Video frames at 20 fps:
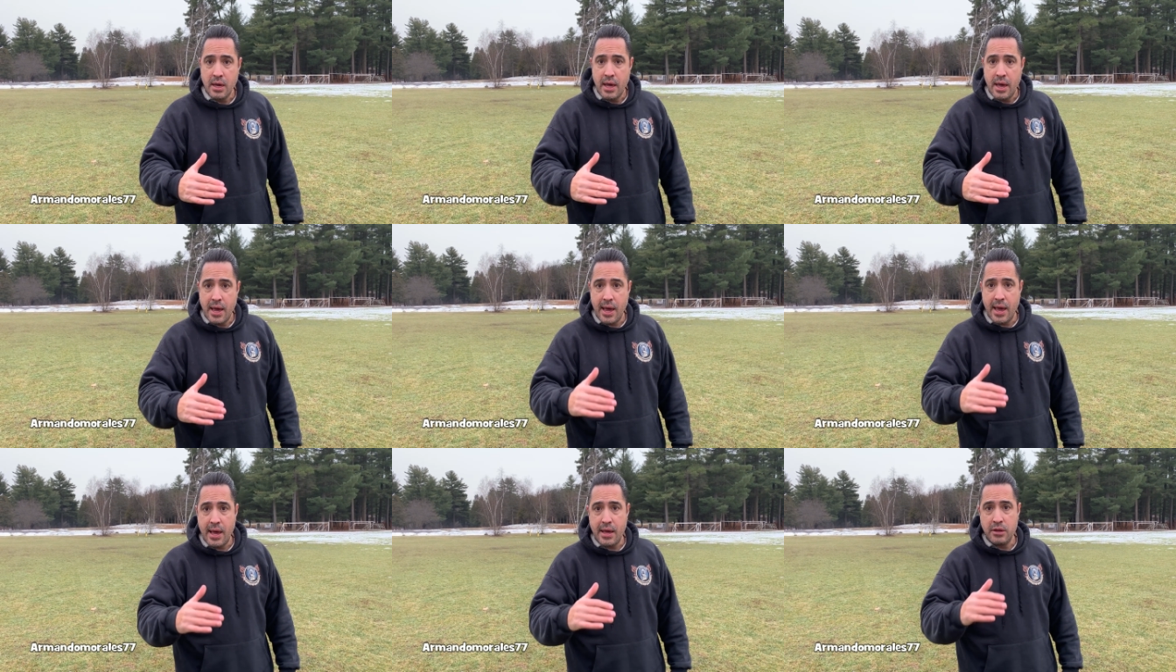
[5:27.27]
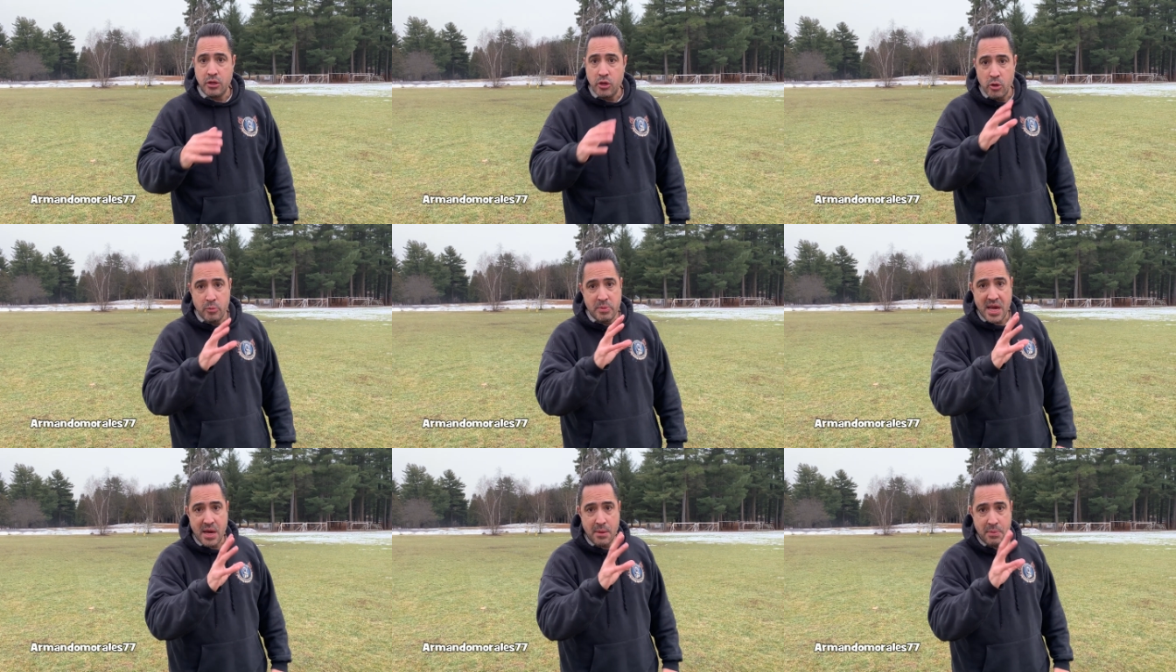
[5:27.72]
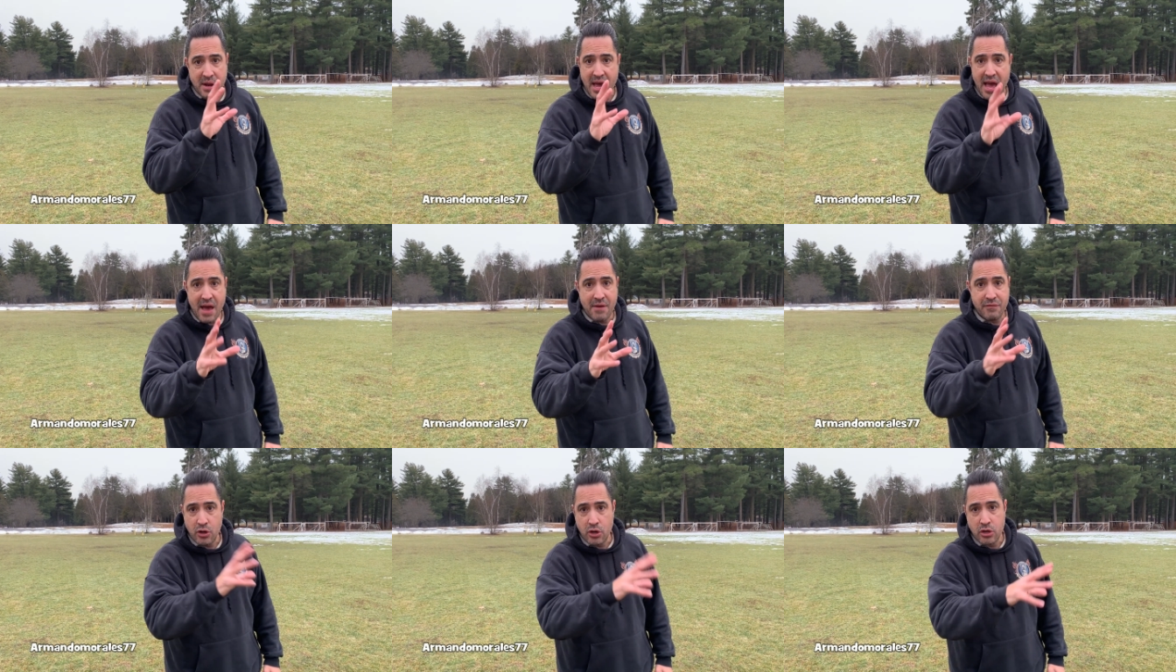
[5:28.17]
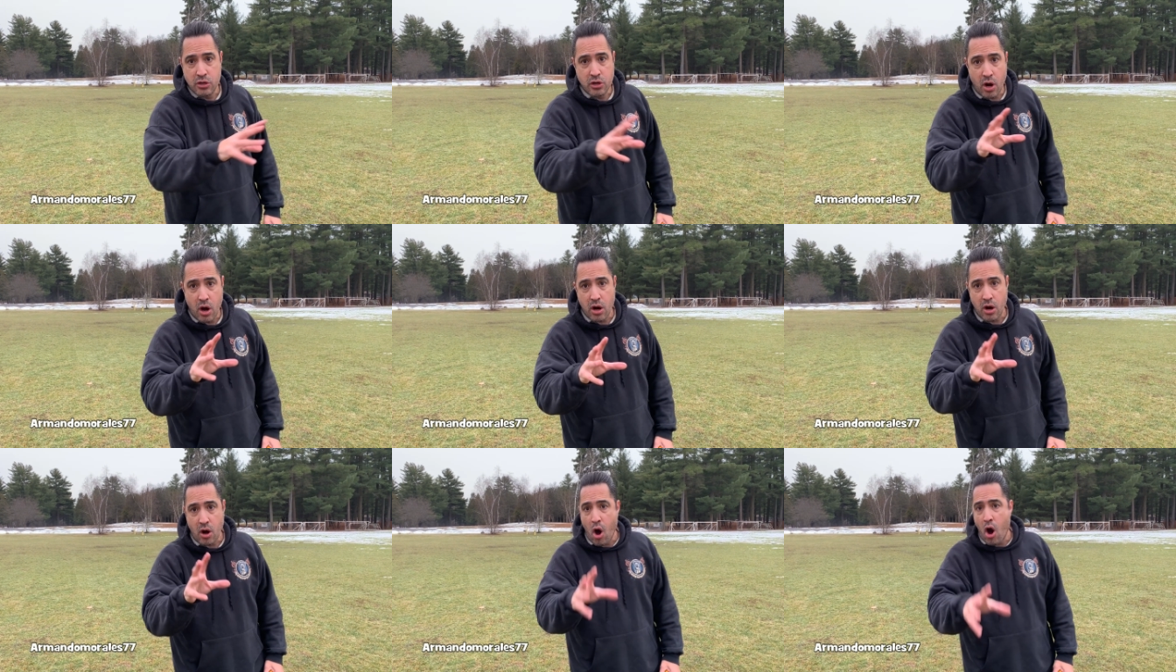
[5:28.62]
and you'll be able to have your
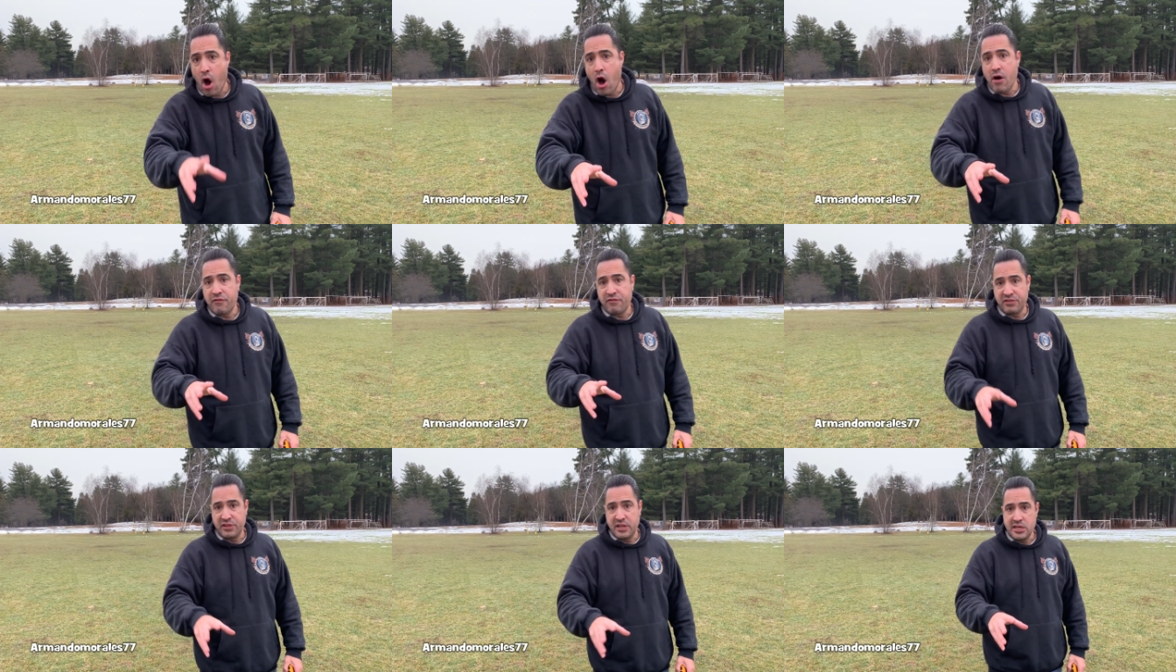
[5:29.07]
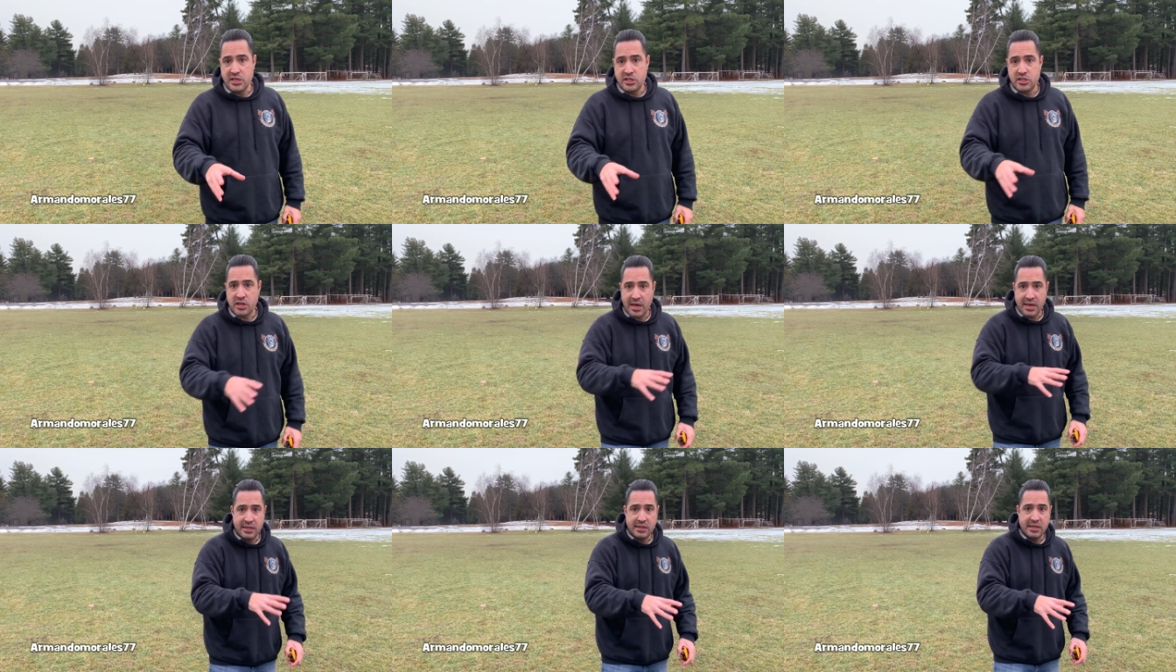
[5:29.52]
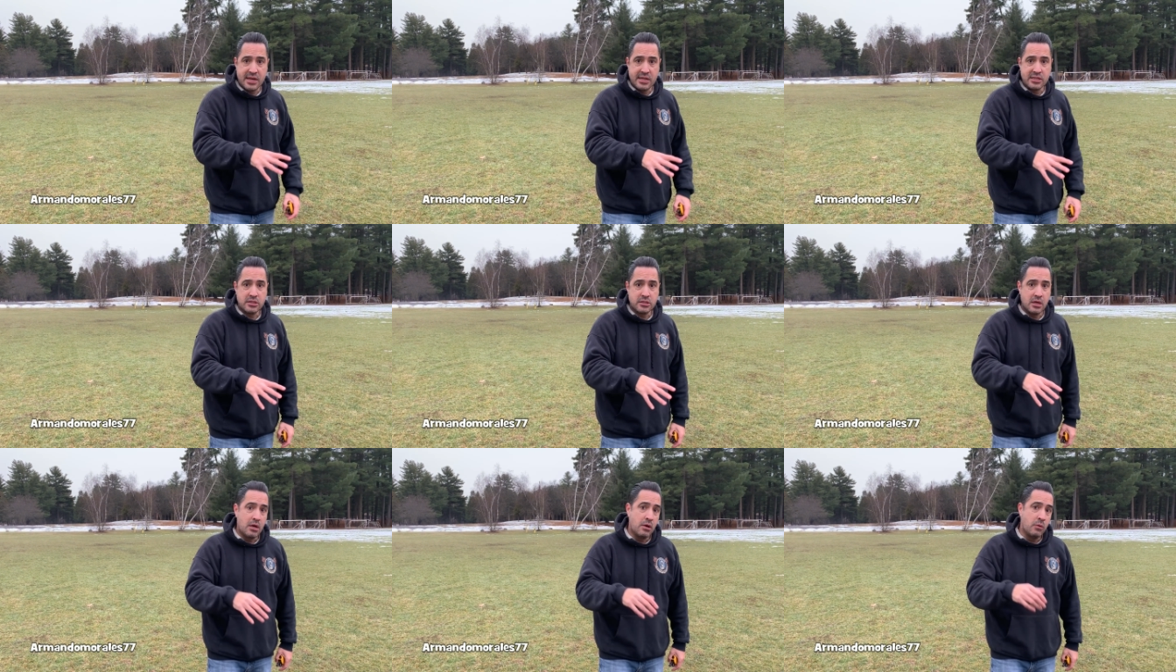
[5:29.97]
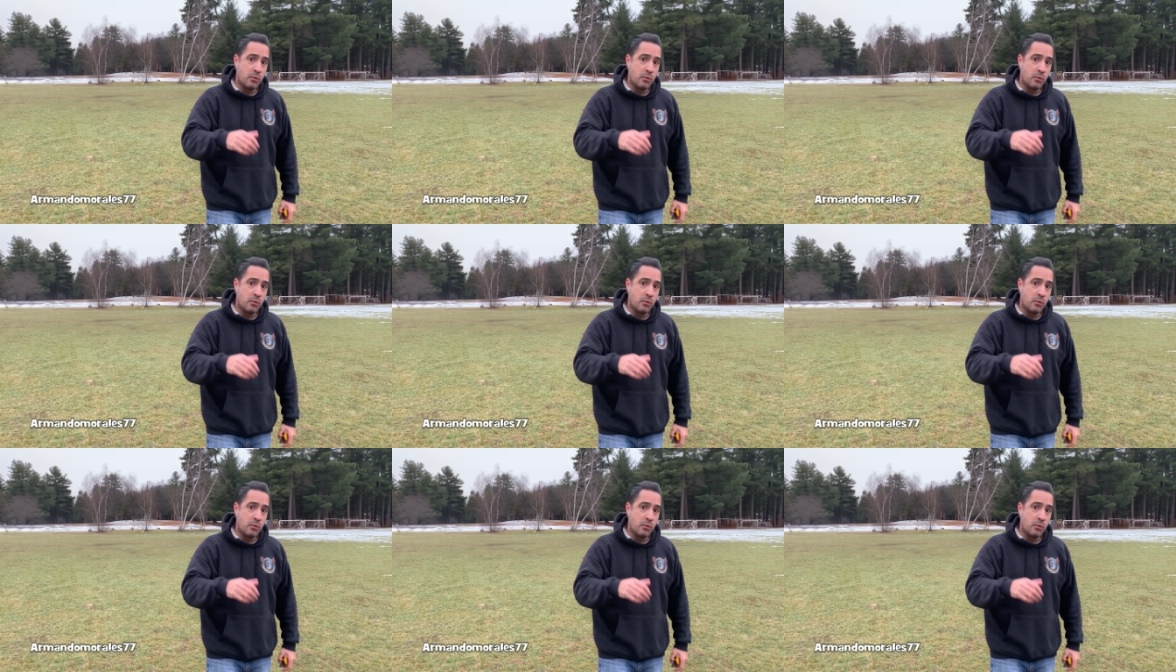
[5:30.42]
dog off leash like this